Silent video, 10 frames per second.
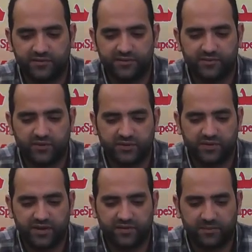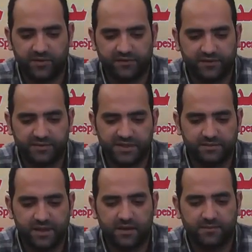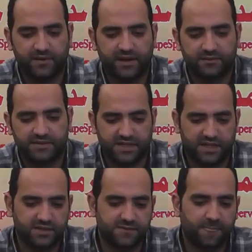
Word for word: reported that the Prophet, peace be upon him, said,